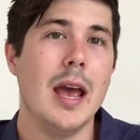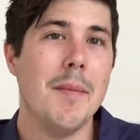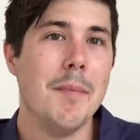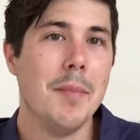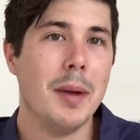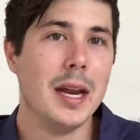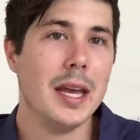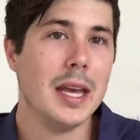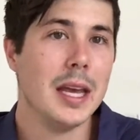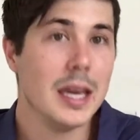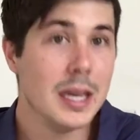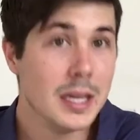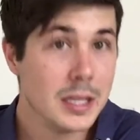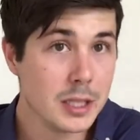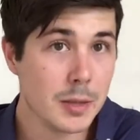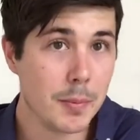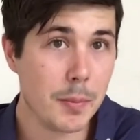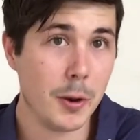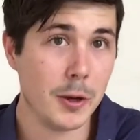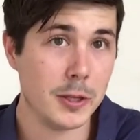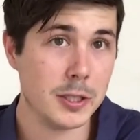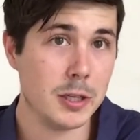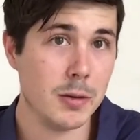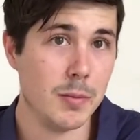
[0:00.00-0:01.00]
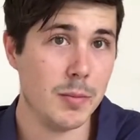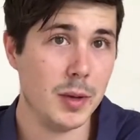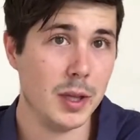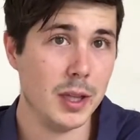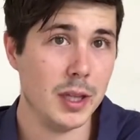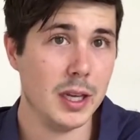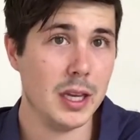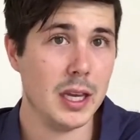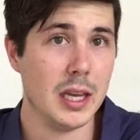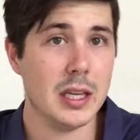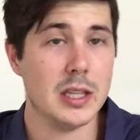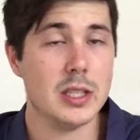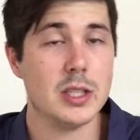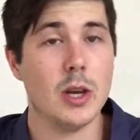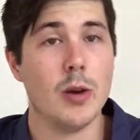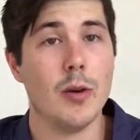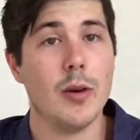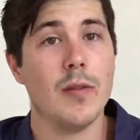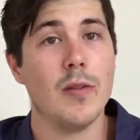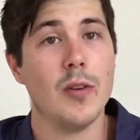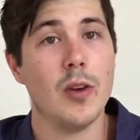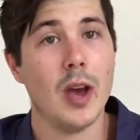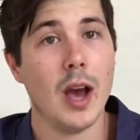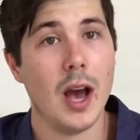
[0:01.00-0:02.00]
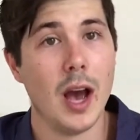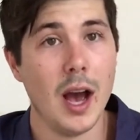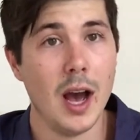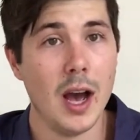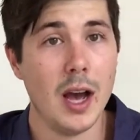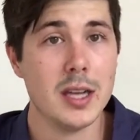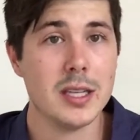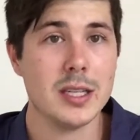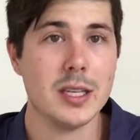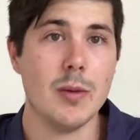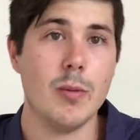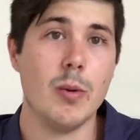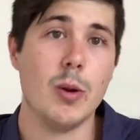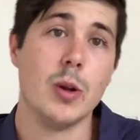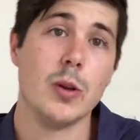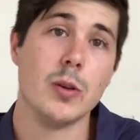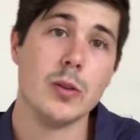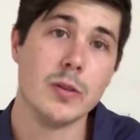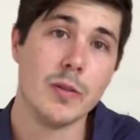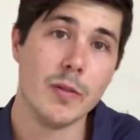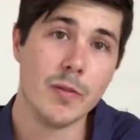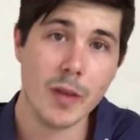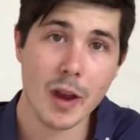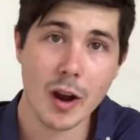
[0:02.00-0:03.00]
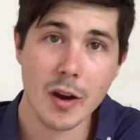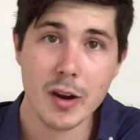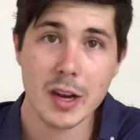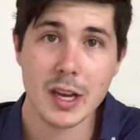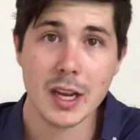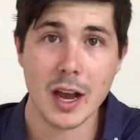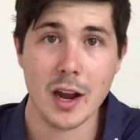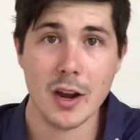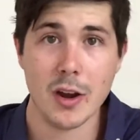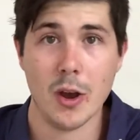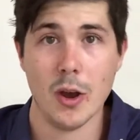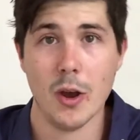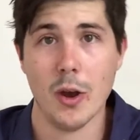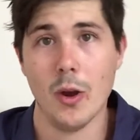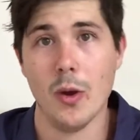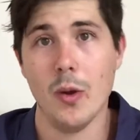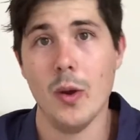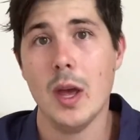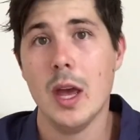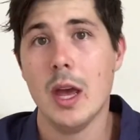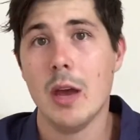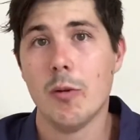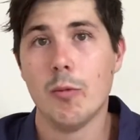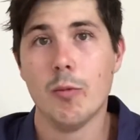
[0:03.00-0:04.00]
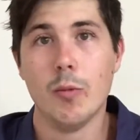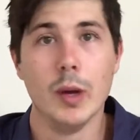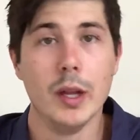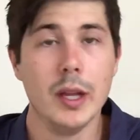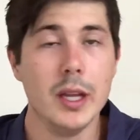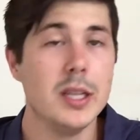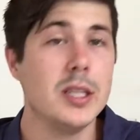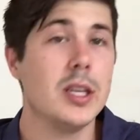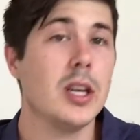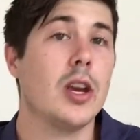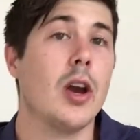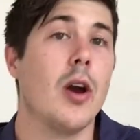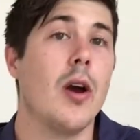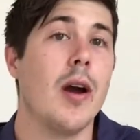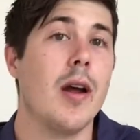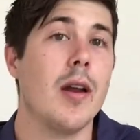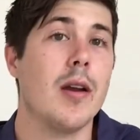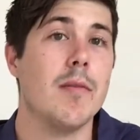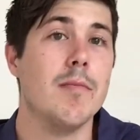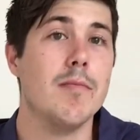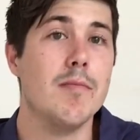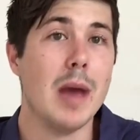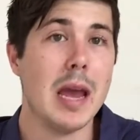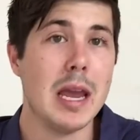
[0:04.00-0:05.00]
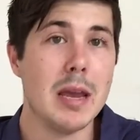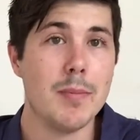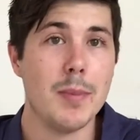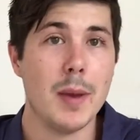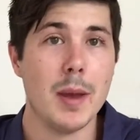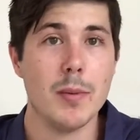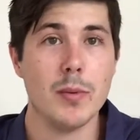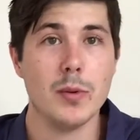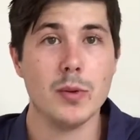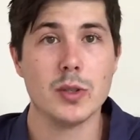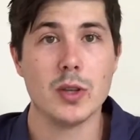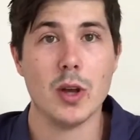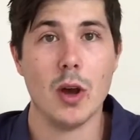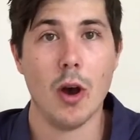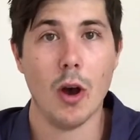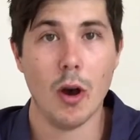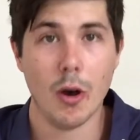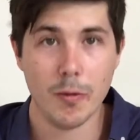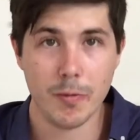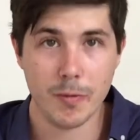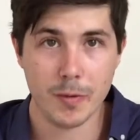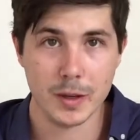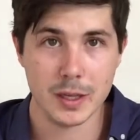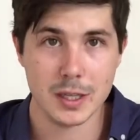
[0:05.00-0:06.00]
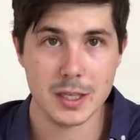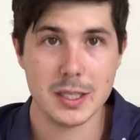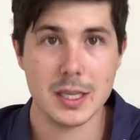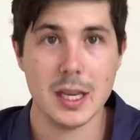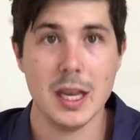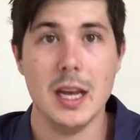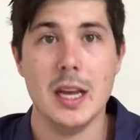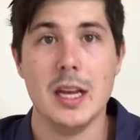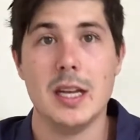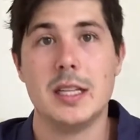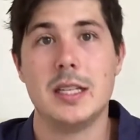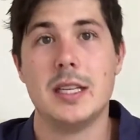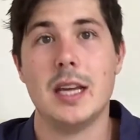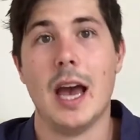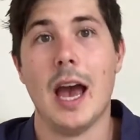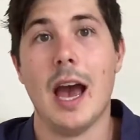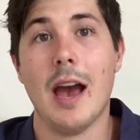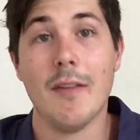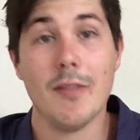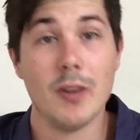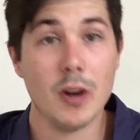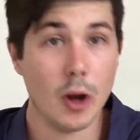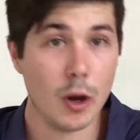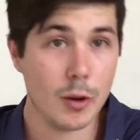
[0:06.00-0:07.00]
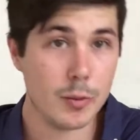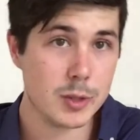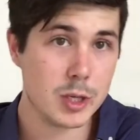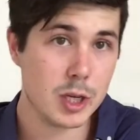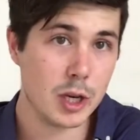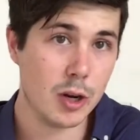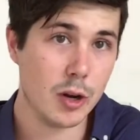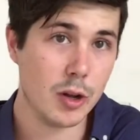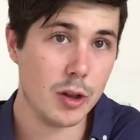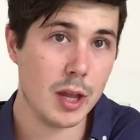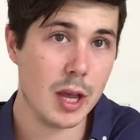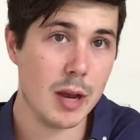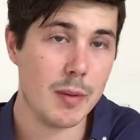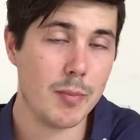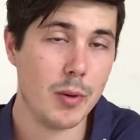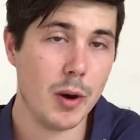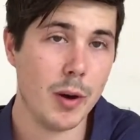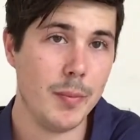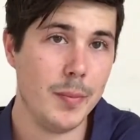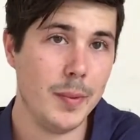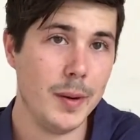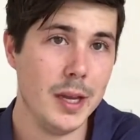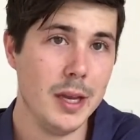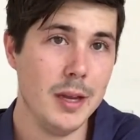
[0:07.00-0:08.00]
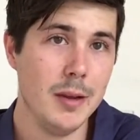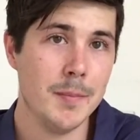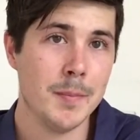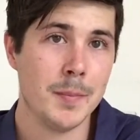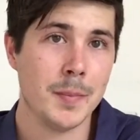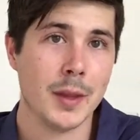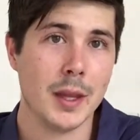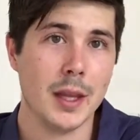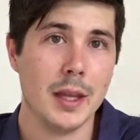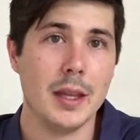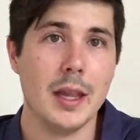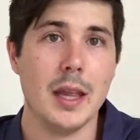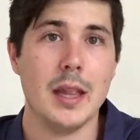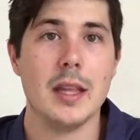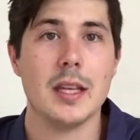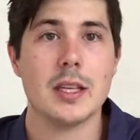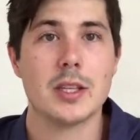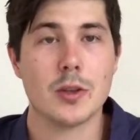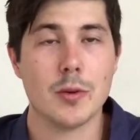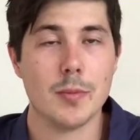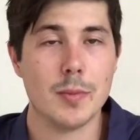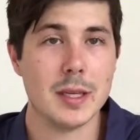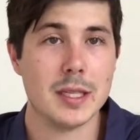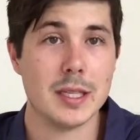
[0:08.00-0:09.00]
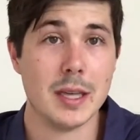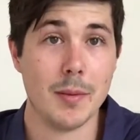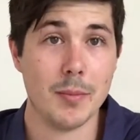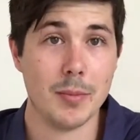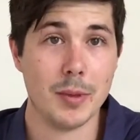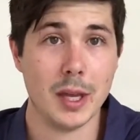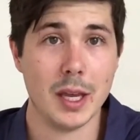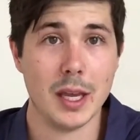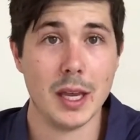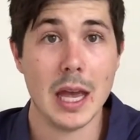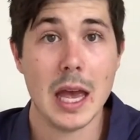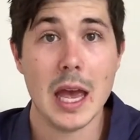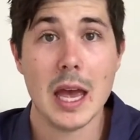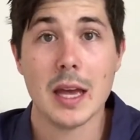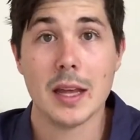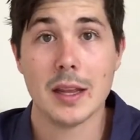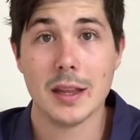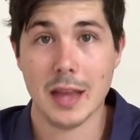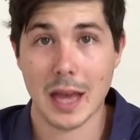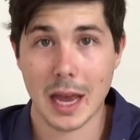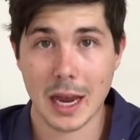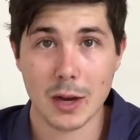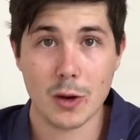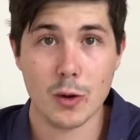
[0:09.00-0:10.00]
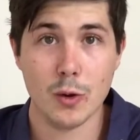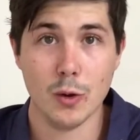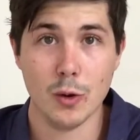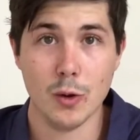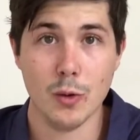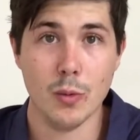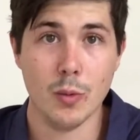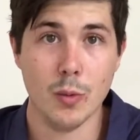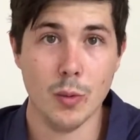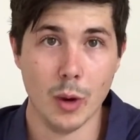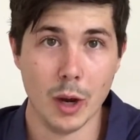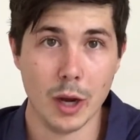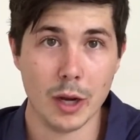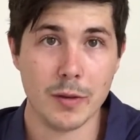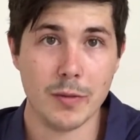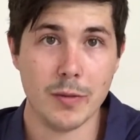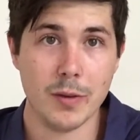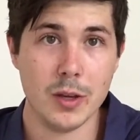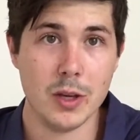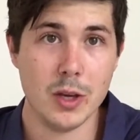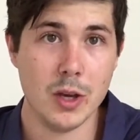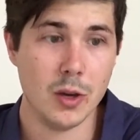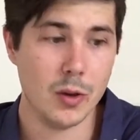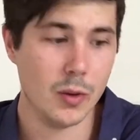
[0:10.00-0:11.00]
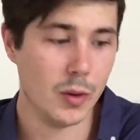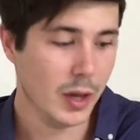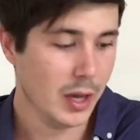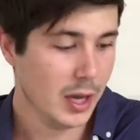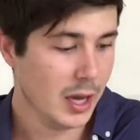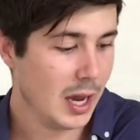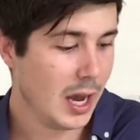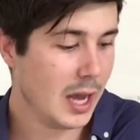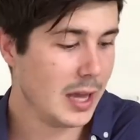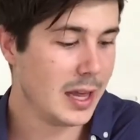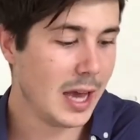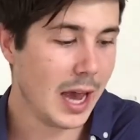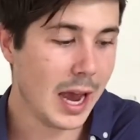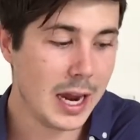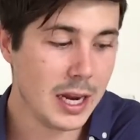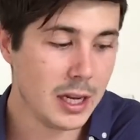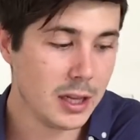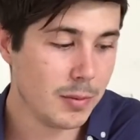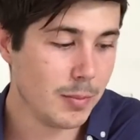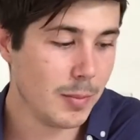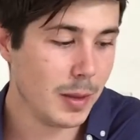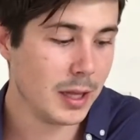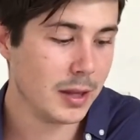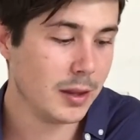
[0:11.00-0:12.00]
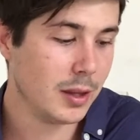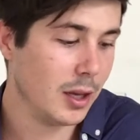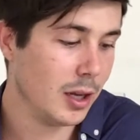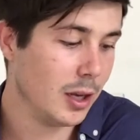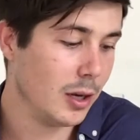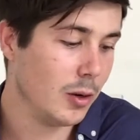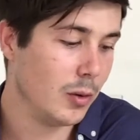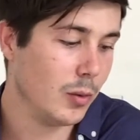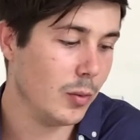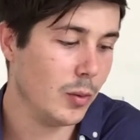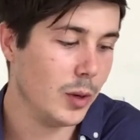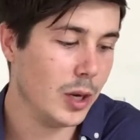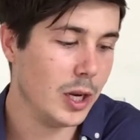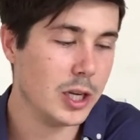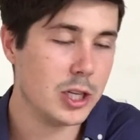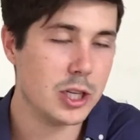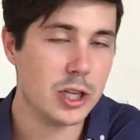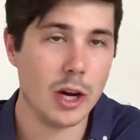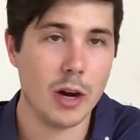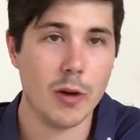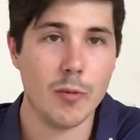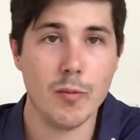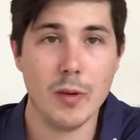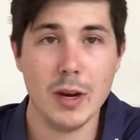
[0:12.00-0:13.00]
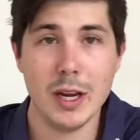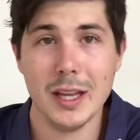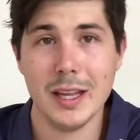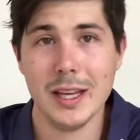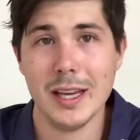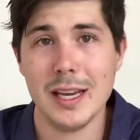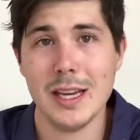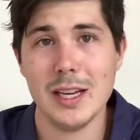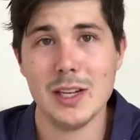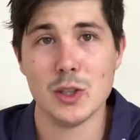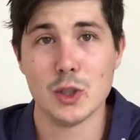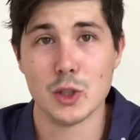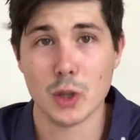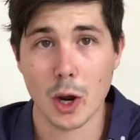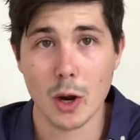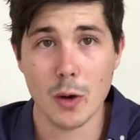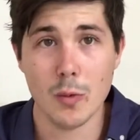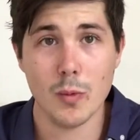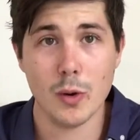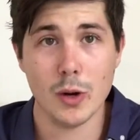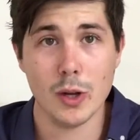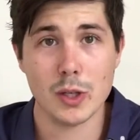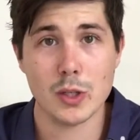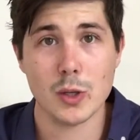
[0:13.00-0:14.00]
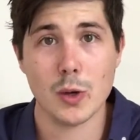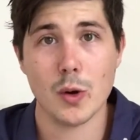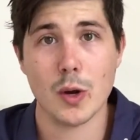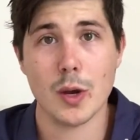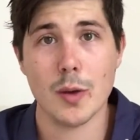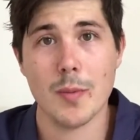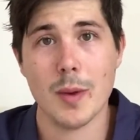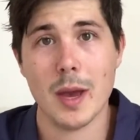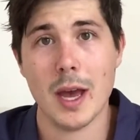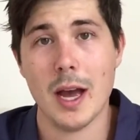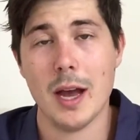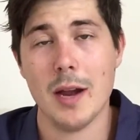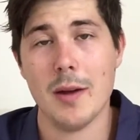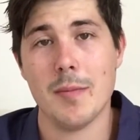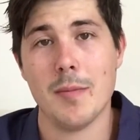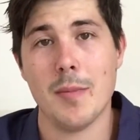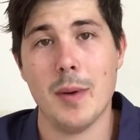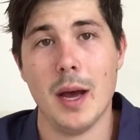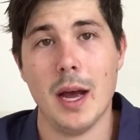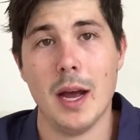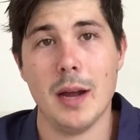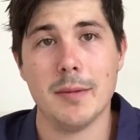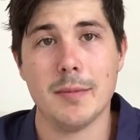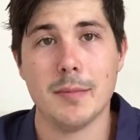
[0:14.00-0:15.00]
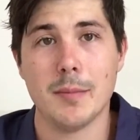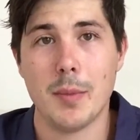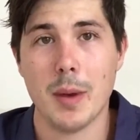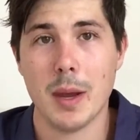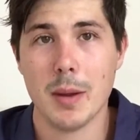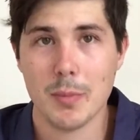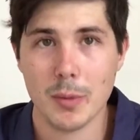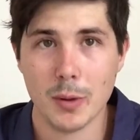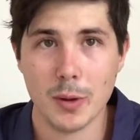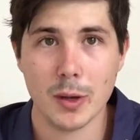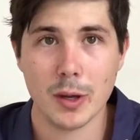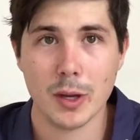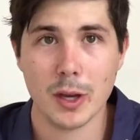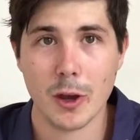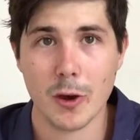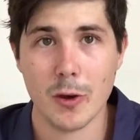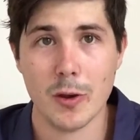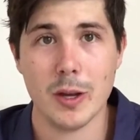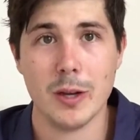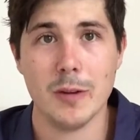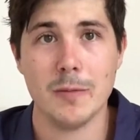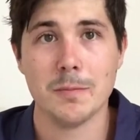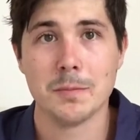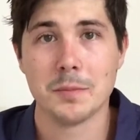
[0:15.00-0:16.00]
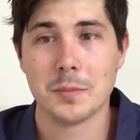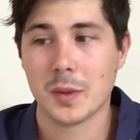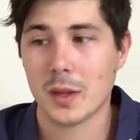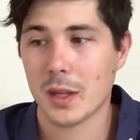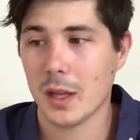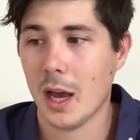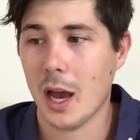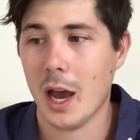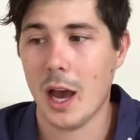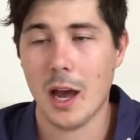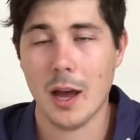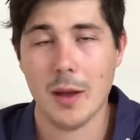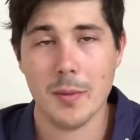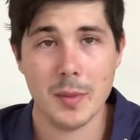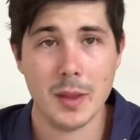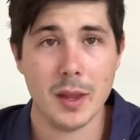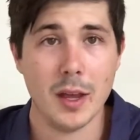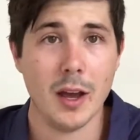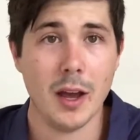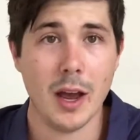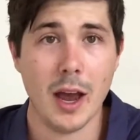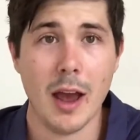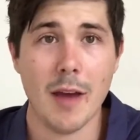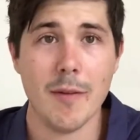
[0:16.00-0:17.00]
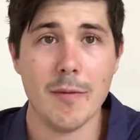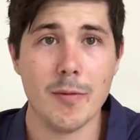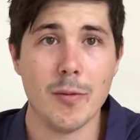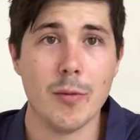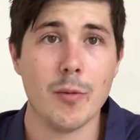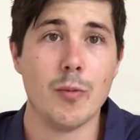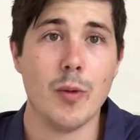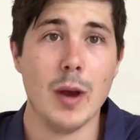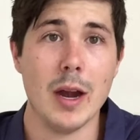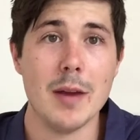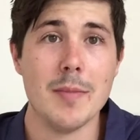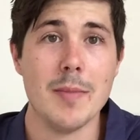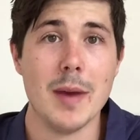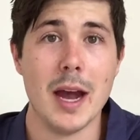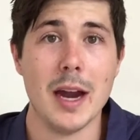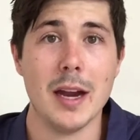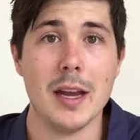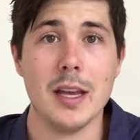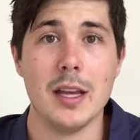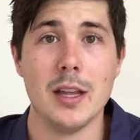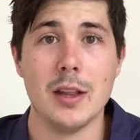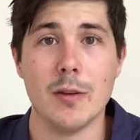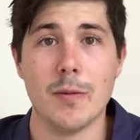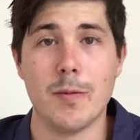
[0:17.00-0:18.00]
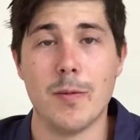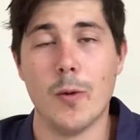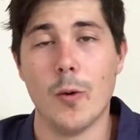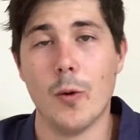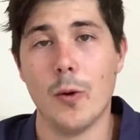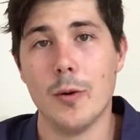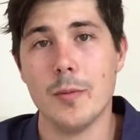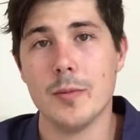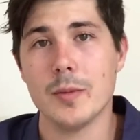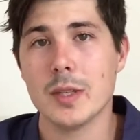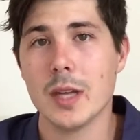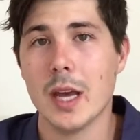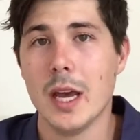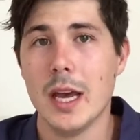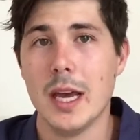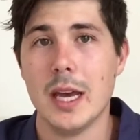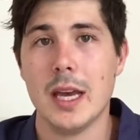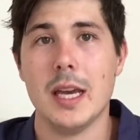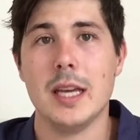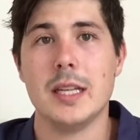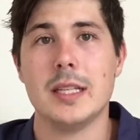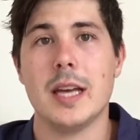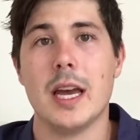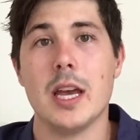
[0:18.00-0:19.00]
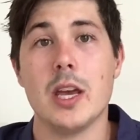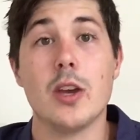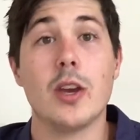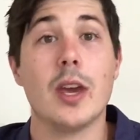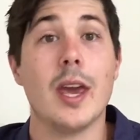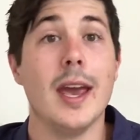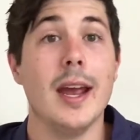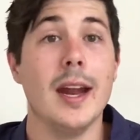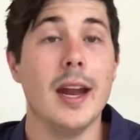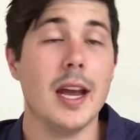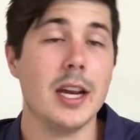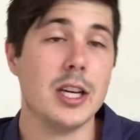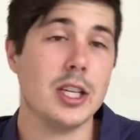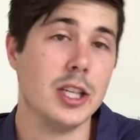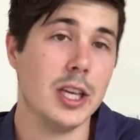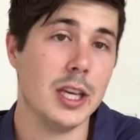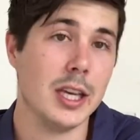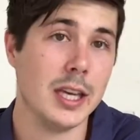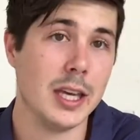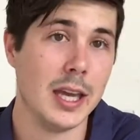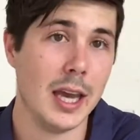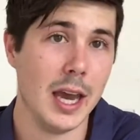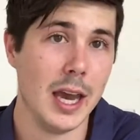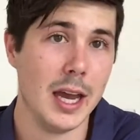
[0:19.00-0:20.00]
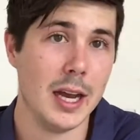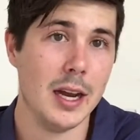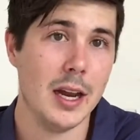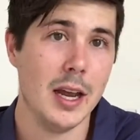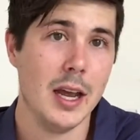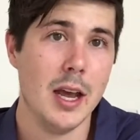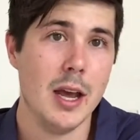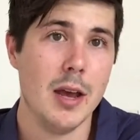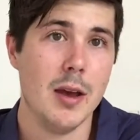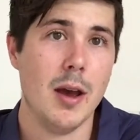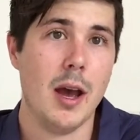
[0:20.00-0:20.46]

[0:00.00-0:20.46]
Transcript: But it is a possibility. So if you are someone who's very gung-ho, willing to go out and make people's offers to have an option on their property, then this could be something that could work for you. And the eighth method, which I really don't want to talk about, but people are going, I have read about it in the forums, is that you can actually get